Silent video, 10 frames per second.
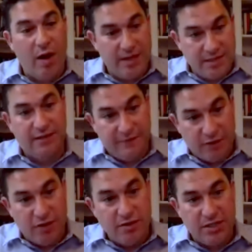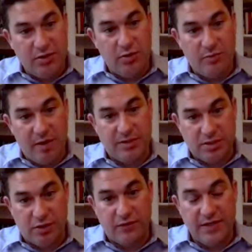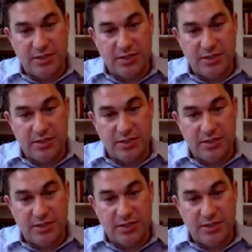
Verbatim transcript: to deliver to public servants is